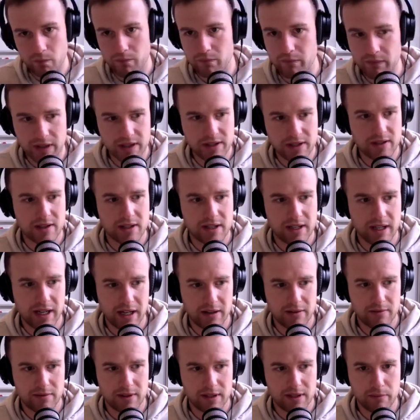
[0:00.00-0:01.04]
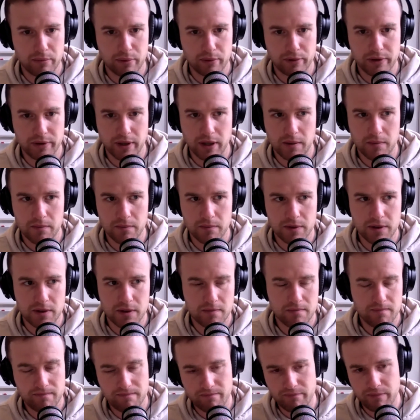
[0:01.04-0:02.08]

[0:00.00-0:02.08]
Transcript: let's just start simple terms.